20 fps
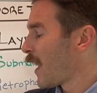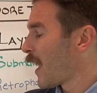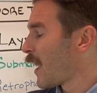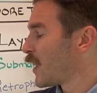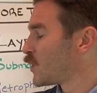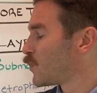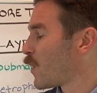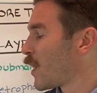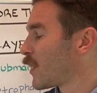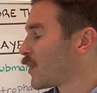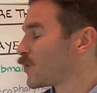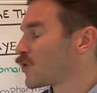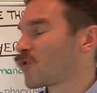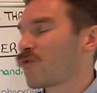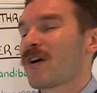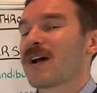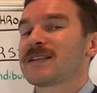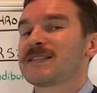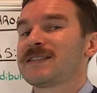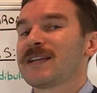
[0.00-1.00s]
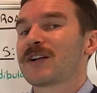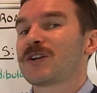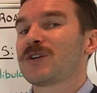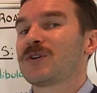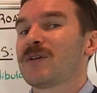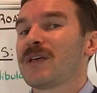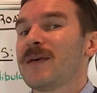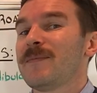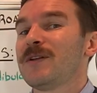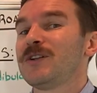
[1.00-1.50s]
as well as
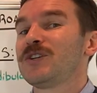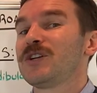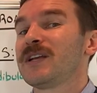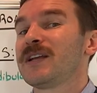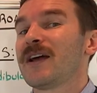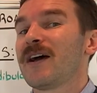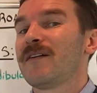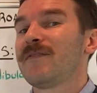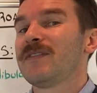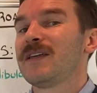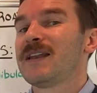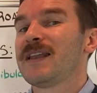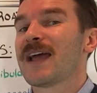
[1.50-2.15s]
cross-sectional imaging of the